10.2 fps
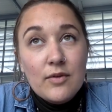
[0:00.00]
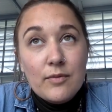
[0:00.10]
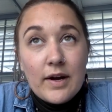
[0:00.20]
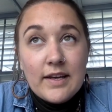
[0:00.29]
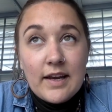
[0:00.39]

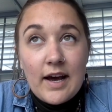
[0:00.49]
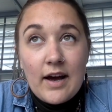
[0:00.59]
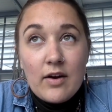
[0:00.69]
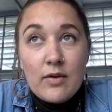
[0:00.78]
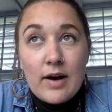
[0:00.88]
right
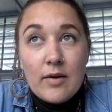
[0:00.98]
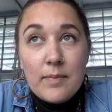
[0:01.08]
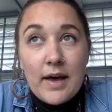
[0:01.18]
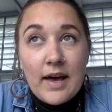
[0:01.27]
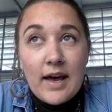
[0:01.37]
now I'll
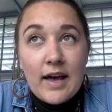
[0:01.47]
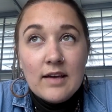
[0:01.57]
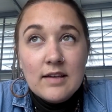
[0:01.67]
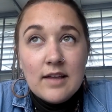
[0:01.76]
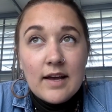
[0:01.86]

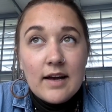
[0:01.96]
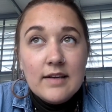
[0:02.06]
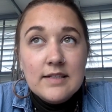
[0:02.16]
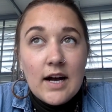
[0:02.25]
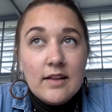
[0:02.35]
pay like
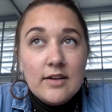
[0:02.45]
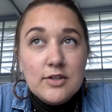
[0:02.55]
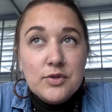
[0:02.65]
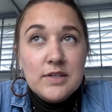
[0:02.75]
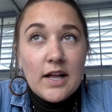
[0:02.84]
$1
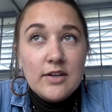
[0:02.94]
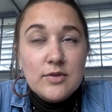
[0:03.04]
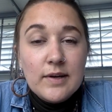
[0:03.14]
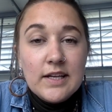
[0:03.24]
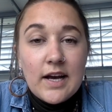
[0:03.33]
to
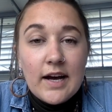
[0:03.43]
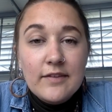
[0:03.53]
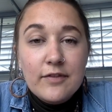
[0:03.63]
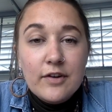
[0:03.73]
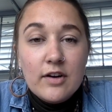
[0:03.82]

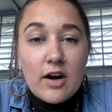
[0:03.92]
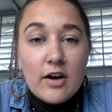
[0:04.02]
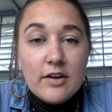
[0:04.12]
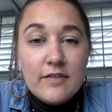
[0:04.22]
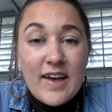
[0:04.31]
$1.29 for a
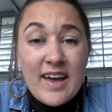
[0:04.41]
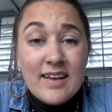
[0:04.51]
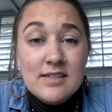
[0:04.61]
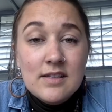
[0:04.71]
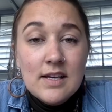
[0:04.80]
carton of
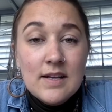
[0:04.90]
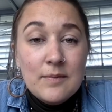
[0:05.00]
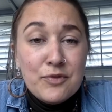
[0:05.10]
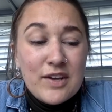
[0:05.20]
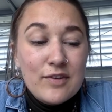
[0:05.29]
eggs.
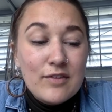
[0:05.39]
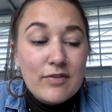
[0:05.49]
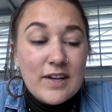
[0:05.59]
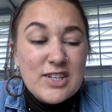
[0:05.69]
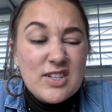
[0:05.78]
If
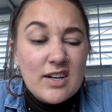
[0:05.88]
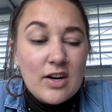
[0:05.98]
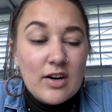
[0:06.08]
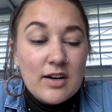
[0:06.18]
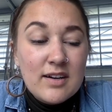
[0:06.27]
inflation
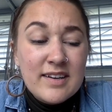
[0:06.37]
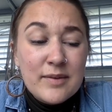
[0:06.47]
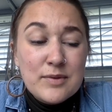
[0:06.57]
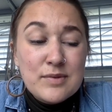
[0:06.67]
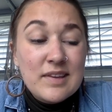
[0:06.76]
occurred and
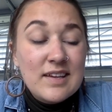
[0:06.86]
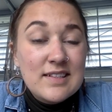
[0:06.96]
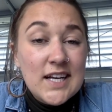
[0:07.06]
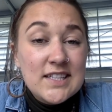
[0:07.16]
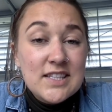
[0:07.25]
it was really
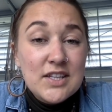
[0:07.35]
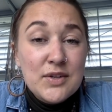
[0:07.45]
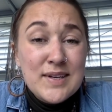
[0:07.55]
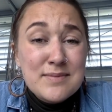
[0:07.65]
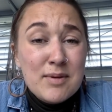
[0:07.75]
intense in the
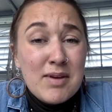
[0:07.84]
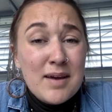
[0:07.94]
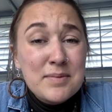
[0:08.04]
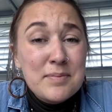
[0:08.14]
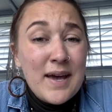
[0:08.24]
U.S., maybe
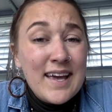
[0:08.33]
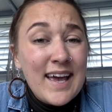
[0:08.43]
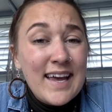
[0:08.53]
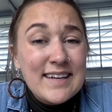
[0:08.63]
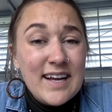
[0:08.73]
I'd be paying
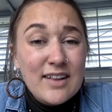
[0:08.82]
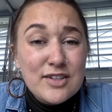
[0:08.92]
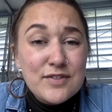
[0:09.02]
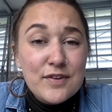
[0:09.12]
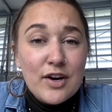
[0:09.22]

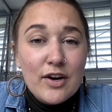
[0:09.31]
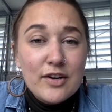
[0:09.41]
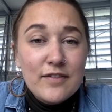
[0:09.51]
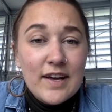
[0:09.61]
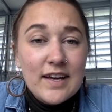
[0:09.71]
$8 for a
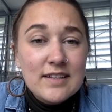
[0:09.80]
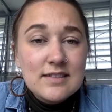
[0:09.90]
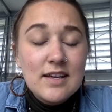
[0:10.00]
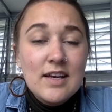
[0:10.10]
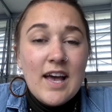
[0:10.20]
carton of eggs.
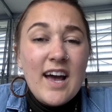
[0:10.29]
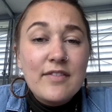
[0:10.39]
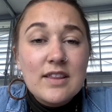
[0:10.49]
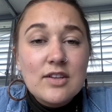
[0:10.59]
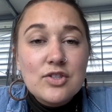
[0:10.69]

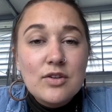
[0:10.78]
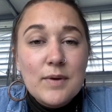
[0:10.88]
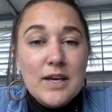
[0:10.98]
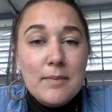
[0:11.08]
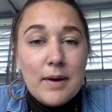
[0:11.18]
Everything should
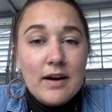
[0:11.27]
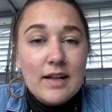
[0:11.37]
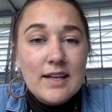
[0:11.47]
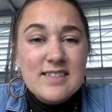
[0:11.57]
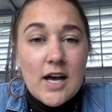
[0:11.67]
be compared
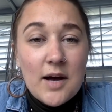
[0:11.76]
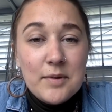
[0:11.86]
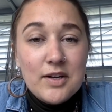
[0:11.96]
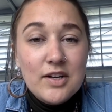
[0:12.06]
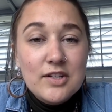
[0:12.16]
against
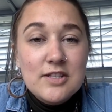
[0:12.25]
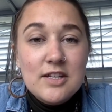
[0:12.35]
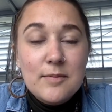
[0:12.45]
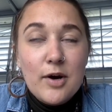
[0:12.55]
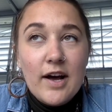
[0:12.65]
common goods
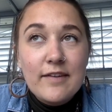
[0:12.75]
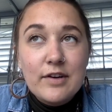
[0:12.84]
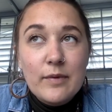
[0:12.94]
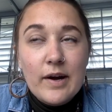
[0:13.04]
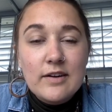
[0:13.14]
that are bought
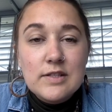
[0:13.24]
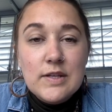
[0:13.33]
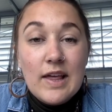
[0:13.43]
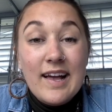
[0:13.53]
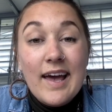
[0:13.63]
everywhere.
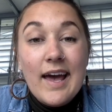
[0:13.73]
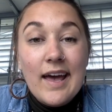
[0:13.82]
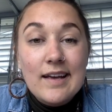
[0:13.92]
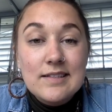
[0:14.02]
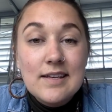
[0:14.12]
So like
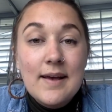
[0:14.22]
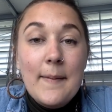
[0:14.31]
eggs,